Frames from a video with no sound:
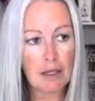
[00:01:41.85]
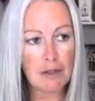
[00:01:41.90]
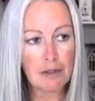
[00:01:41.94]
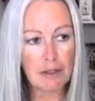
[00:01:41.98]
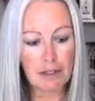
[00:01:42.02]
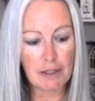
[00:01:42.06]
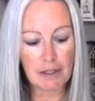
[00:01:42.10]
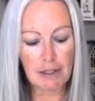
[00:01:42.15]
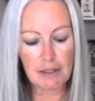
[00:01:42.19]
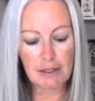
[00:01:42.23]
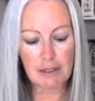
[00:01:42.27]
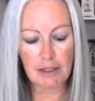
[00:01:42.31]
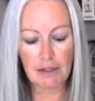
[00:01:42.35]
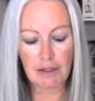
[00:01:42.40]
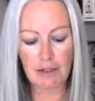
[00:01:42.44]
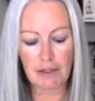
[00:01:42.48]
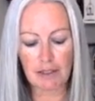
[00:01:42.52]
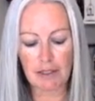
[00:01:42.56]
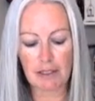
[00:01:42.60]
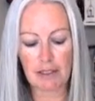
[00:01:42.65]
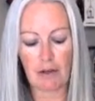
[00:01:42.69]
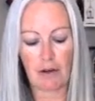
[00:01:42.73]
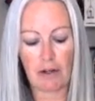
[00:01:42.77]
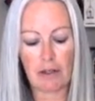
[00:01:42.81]
These are the
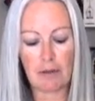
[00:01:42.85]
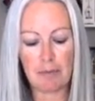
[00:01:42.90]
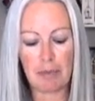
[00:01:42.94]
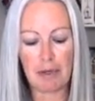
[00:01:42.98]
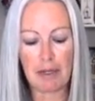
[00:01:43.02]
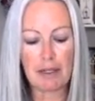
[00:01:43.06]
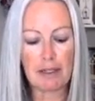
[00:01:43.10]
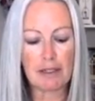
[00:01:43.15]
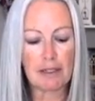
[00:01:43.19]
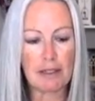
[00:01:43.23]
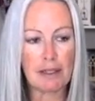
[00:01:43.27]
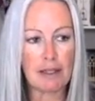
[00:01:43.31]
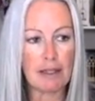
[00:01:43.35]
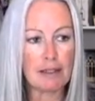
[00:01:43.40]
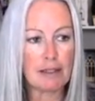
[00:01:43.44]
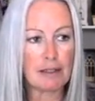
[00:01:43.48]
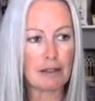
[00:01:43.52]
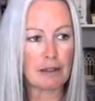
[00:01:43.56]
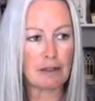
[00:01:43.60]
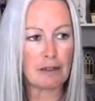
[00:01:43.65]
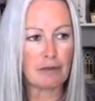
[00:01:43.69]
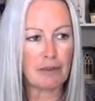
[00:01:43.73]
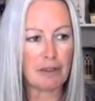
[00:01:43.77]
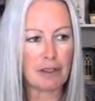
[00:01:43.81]
side pieces. I
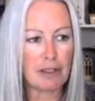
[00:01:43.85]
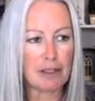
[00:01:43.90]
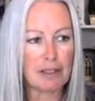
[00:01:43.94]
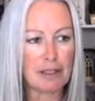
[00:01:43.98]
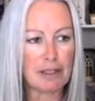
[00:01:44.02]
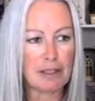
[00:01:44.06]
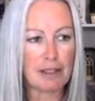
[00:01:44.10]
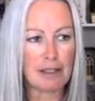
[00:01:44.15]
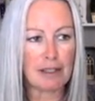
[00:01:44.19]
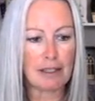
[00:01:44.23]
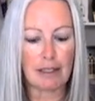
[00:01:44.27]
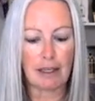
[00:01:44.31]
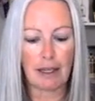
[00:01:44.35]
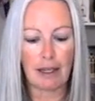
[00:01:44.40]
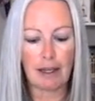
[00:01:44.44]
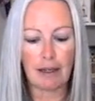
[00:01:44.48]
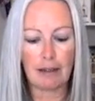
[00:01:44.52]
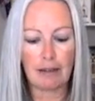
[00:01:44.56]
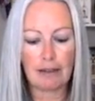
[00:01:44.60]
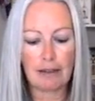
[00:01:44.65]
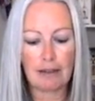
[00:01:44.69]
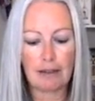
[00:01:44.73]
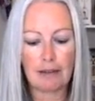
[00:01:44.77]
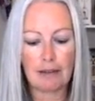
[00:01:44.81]
don't know if you can see
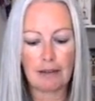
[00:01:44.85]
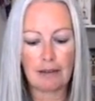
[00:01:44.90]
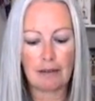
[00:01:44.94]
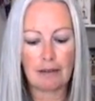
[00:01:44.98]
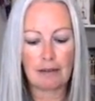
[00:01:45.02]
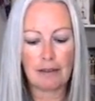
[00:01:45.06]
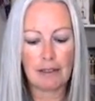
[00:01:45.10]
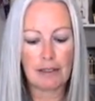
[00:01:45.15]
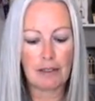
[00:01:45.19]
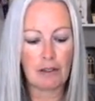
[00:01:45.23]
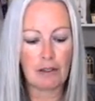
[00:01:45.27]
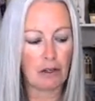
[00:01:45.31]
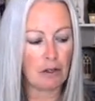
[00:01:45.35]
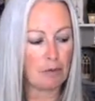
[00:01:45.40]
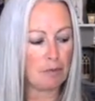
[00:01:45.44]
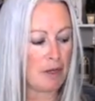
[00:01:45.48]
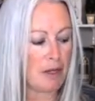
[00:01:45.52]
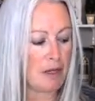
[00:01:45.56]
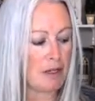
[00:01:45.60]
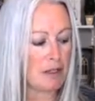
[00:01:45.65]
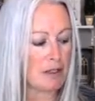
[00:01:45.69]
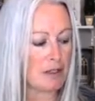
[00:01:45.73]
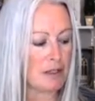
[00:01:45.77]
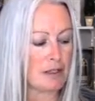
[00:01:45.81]
that. The side
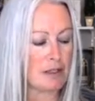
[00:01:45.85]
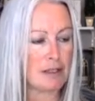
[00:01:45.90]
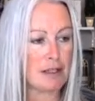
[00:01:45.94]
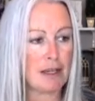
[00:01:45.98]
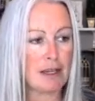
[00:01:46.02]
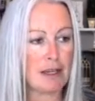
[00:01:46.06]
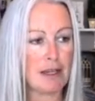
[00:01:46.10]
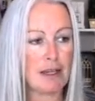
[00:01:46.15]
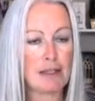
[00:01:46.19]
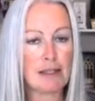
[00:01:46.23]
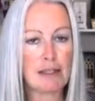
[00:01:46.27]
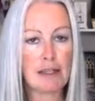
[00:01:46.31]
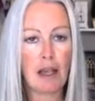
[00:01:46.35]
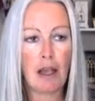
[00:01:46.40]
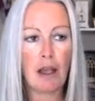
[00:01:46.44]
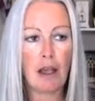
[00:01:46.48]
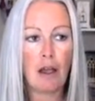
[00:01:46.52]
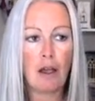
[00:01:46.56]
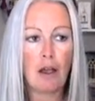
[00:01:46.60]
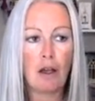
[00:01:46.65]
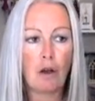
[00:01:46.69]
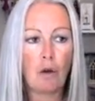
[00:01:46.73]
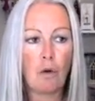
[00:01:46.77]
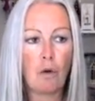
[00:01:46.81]
pieces, it is
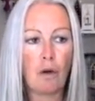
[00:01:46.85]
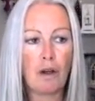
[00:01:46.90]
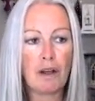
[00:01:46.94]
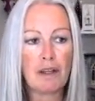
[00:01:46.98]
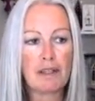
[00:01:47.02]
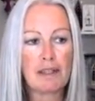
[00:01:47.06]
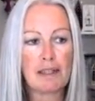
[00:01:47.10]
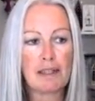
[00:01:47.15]
quite